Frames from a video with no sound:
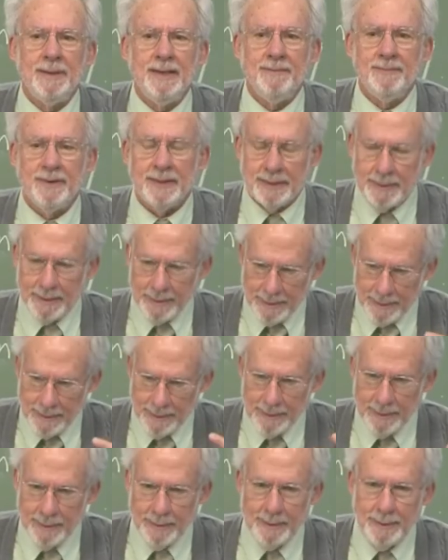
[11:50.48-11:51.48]
I believe it.
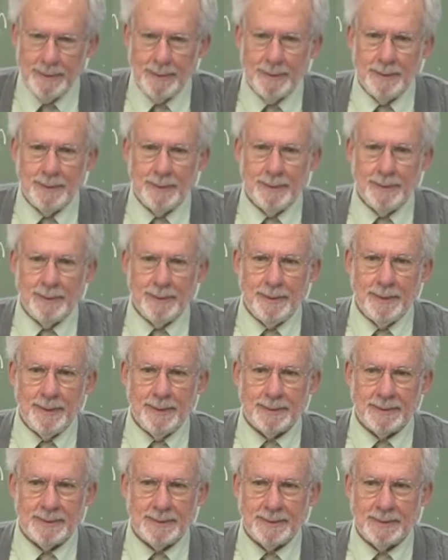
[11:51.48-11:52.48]

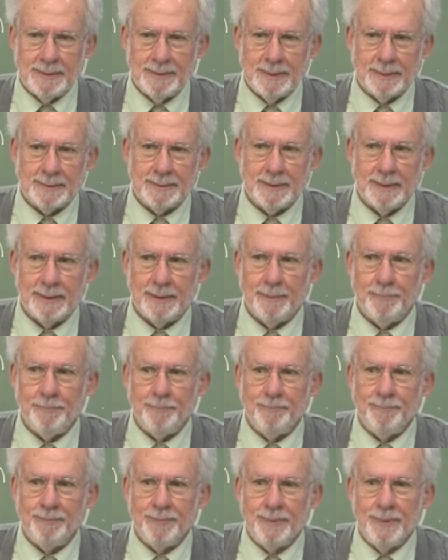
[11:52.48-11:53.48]
It's, it's a, uh,
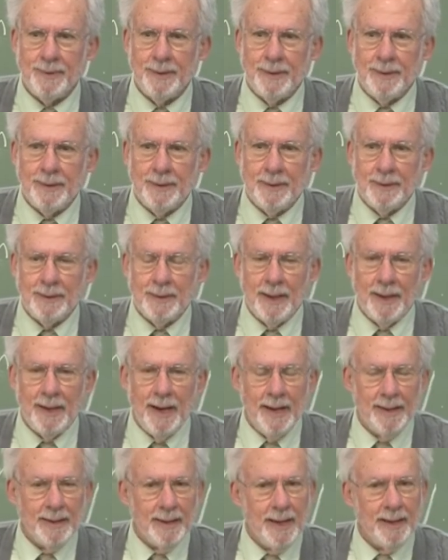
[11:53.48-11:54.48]

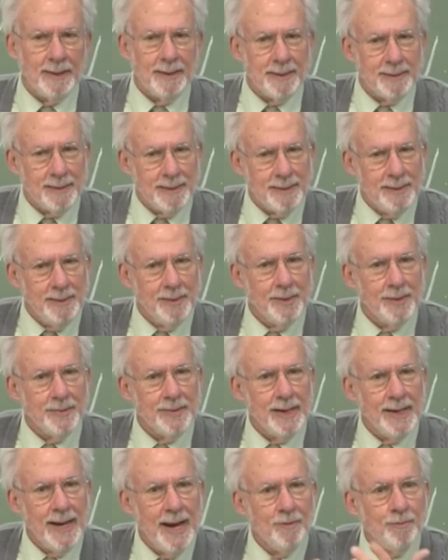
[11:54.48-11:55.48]
I, I, you
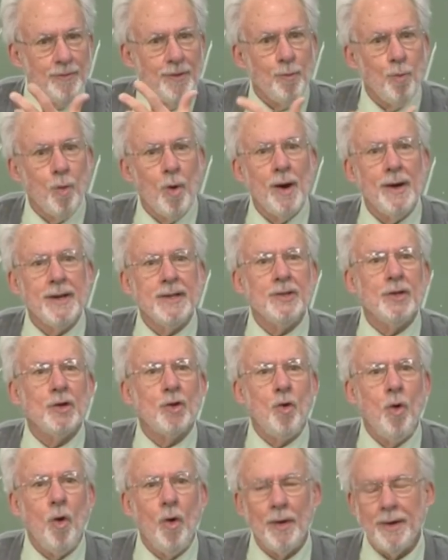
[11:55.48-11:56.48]
know, that every word
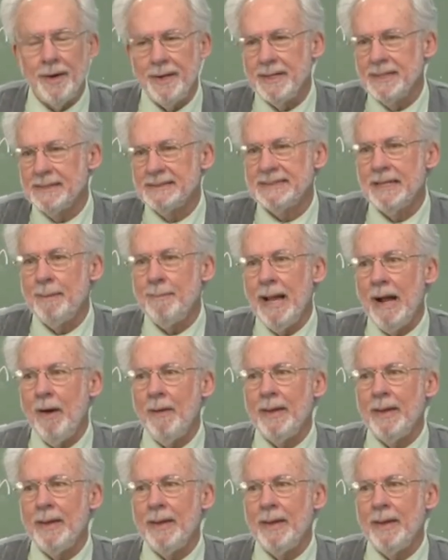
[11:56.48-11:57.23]
in the Quran is